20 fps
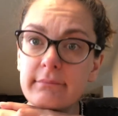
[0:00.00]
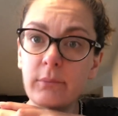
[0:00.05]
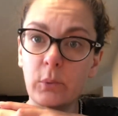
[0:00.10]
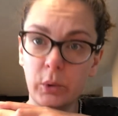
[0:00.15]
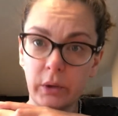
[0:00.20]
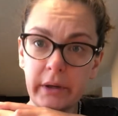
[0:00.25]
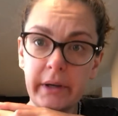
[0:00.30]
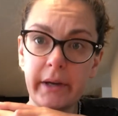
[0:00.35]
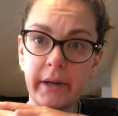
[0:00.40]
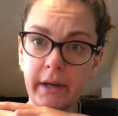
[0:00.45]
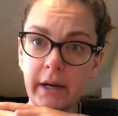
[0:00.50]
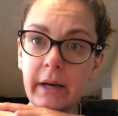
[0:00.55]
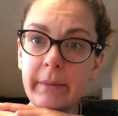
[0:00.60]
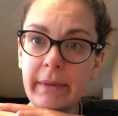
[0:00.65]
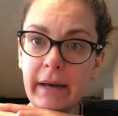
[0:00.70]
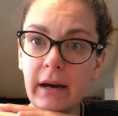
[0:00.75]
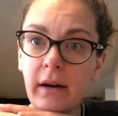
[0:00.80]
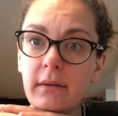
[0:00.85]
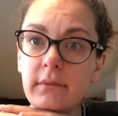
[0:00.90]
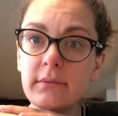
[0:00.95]
more can
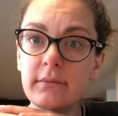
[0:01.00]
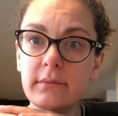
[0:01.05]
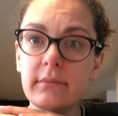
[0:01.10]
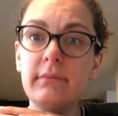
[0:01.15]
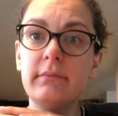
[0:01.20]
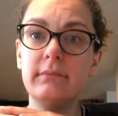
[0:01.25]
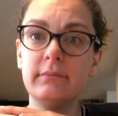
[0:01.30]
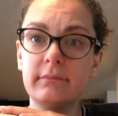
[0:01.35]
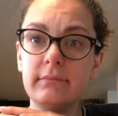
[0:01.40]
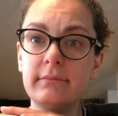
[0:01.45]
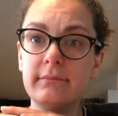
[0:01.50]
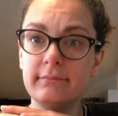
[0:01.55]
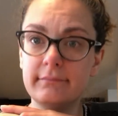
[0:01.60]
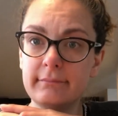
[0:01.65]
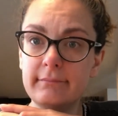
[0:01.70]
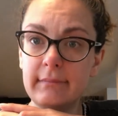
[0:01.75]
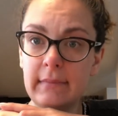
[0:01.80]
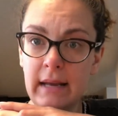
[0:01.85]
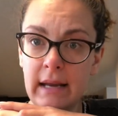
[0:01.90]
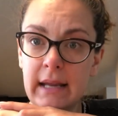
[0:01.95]
come out,
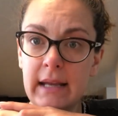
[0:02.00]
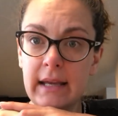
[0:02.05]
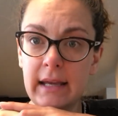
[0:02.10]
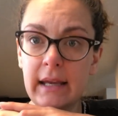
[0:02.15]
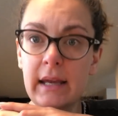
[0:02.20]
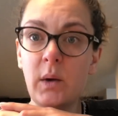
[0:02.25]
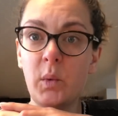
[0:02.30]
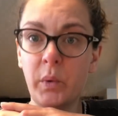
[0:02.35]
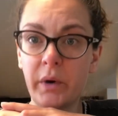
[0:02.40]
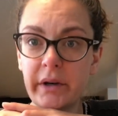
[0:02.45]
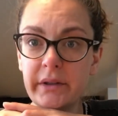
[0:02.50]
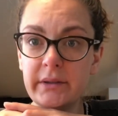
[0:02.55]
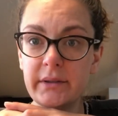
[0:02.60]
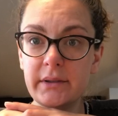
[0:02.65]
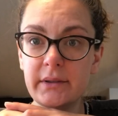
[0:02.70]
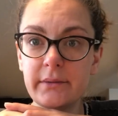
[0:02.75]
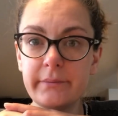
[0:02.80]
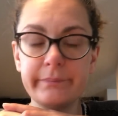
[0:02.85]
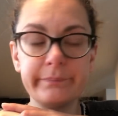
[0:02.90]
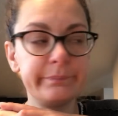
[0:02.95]
and it can get
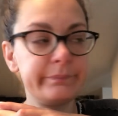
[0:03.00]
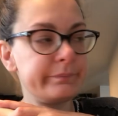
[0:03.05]
worse.